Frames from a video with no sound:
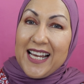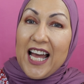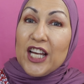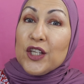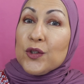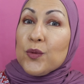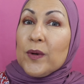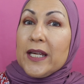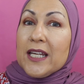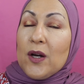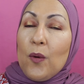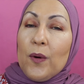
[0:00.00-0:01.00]
a good
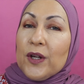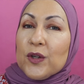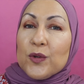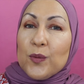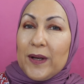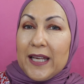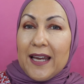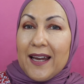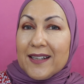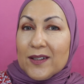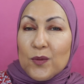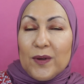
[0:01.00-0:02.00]
week, or good weekend.